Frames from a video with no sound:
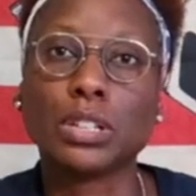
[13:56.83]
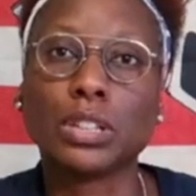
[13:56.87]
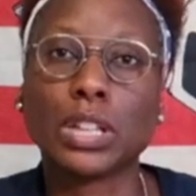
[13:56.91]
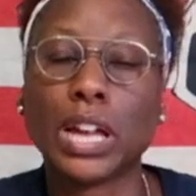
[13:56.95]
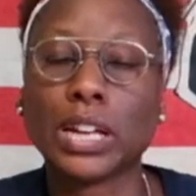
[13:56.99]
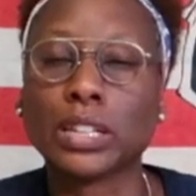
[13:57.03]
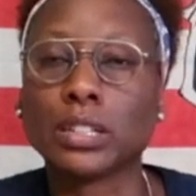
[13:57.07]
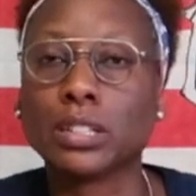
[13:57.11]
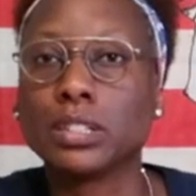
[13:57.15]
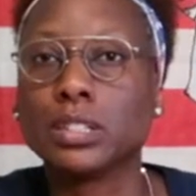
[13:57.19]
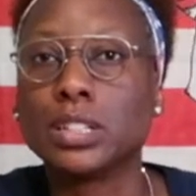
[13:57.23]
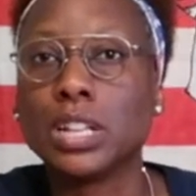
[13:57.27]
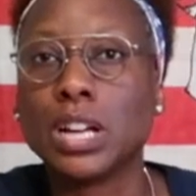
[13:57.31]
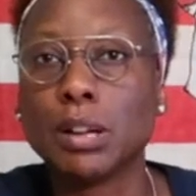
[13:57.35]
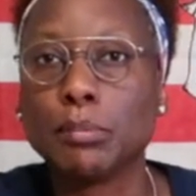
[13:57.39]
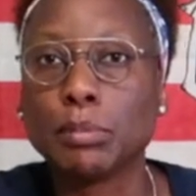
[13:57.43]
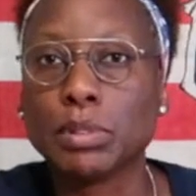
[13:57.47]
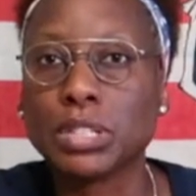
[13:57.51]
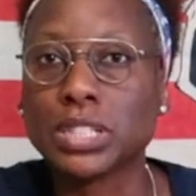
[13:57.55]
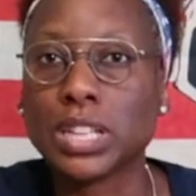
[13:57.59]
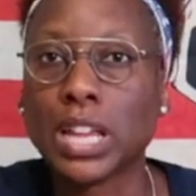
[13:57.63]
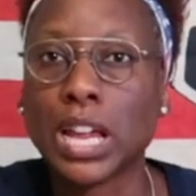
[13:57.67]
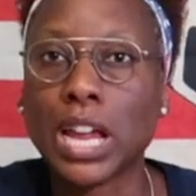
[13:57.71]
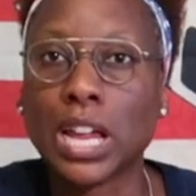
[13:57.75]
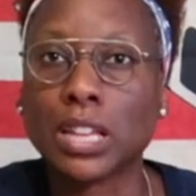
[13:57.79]
like the
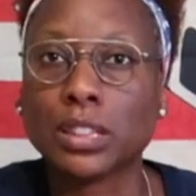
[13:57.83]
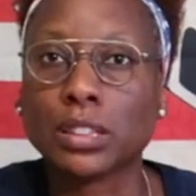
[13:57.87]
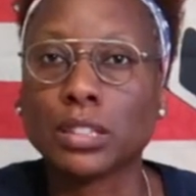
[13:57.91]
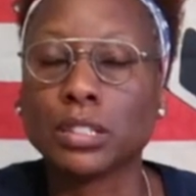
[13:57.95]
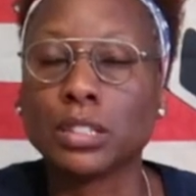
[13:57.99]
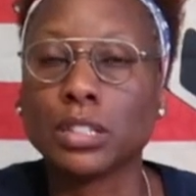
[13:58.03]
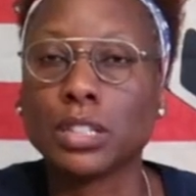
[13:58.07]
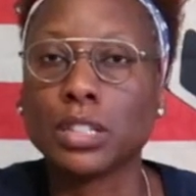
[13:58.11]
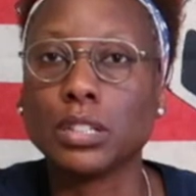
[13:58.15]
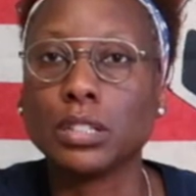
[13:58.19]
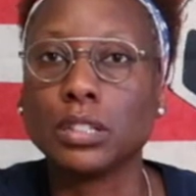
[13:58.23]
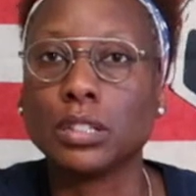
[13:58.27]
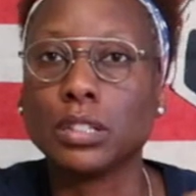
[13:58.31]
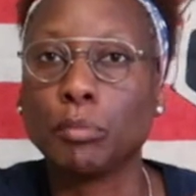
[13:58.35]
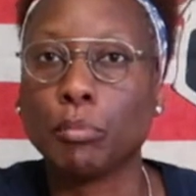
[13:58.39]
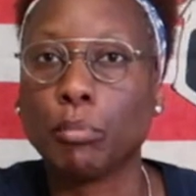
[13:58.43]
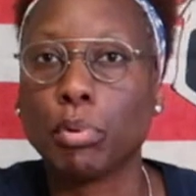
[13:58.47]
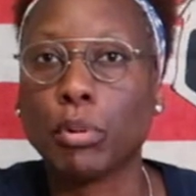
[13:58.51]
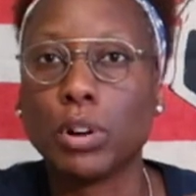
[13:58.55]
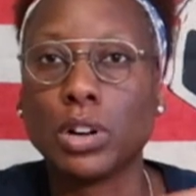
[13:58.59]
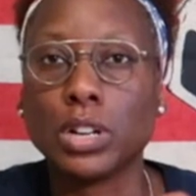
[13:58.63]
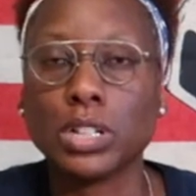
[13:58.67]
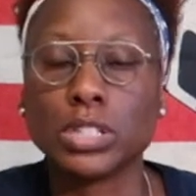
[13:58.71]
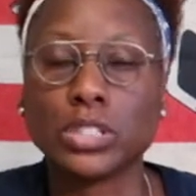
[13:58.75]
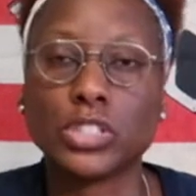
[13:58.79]
dumbest athlete,
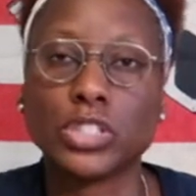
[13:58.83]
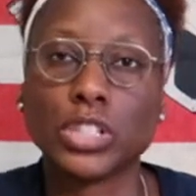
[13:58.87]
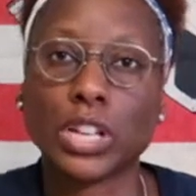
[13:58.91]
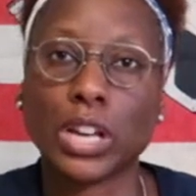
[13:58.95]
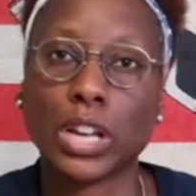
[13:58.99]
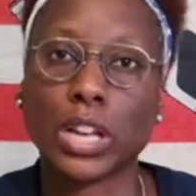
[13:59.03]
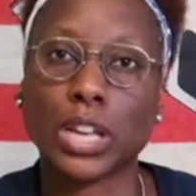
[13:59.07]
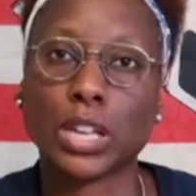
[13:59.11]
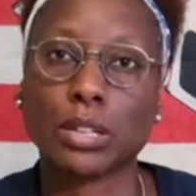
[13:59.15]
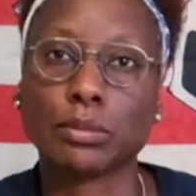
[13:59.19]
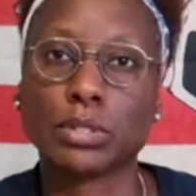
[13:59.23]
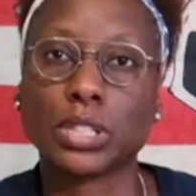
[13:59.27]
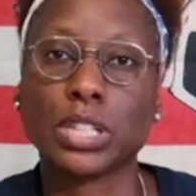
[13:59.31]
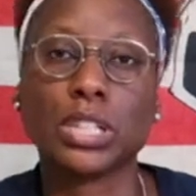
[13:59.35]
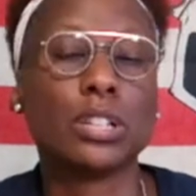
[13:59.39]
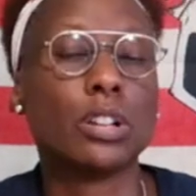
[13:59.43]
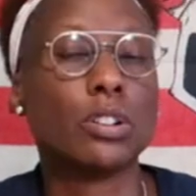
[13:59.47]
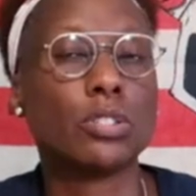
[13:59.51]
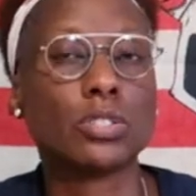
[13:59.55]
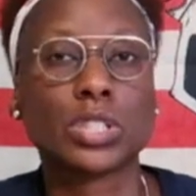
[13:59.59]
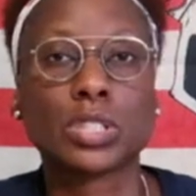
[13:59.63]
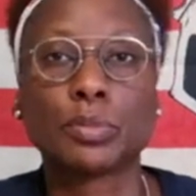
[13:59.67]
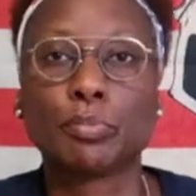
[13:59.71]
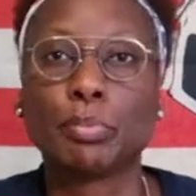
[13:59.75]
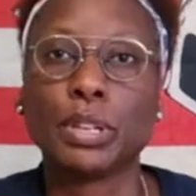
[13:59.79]
LeBron James. He
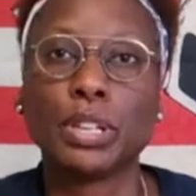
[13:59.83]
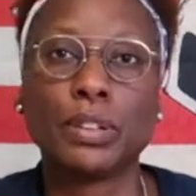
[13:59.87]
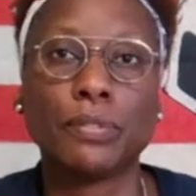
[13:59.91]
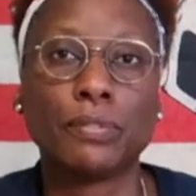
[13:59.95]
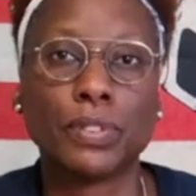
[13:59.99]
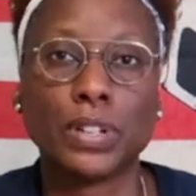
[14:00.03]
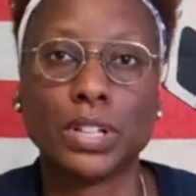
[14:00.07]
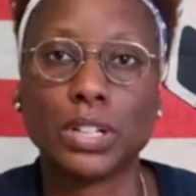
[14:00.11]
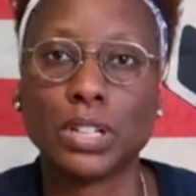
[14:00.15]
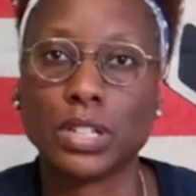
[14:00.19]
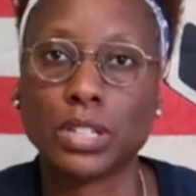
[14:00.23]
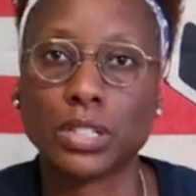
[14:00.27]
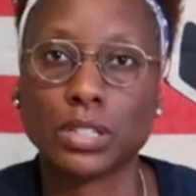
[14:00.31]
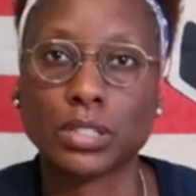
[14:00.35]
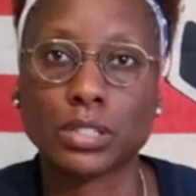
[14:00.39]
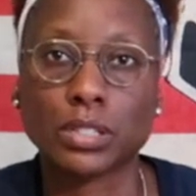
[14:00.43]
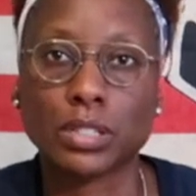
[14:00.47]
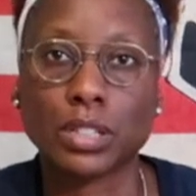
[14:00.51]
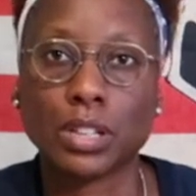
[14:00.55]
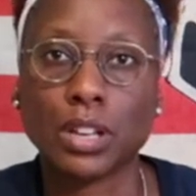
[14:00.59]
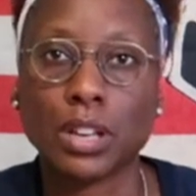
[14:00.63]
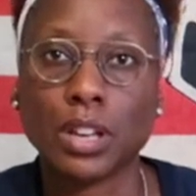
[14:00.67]
don't speak for us.